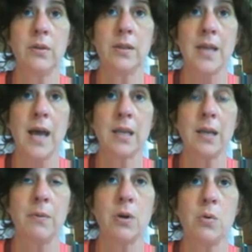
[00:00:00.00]
that
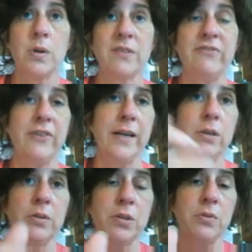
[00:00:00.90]
chemical was
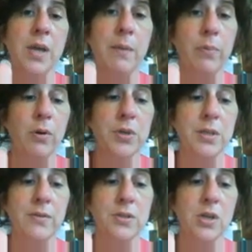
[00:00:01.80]
vital to that
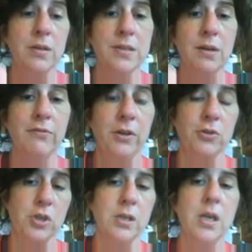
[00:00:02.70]
portion of the cell
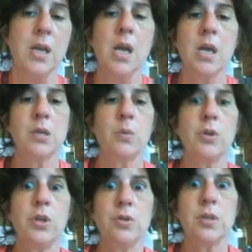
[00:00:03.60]
function. So we're
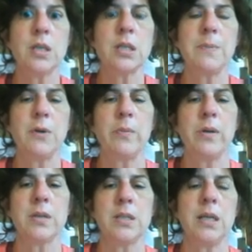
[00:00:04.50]
using
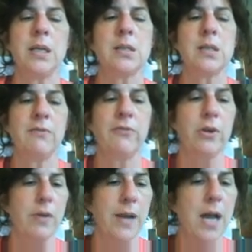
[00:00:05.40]
experimental science to
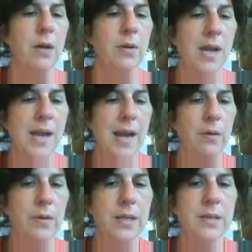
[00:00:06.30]
figure out
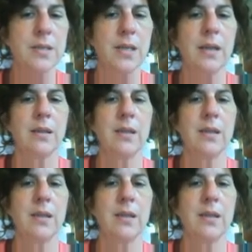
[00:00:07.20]
how it is that